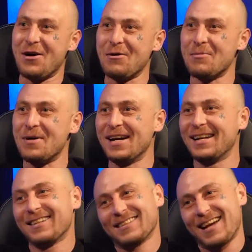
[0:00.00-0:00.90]
No,
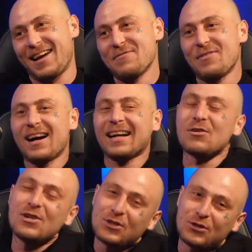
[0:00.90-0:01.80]
mate. Yeah. So
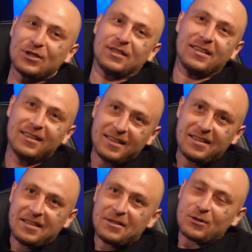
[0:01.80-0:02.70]
fucking, I used to do,
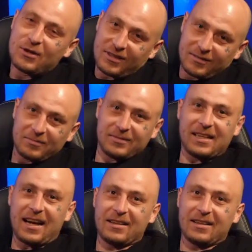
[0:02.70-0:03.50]
like, you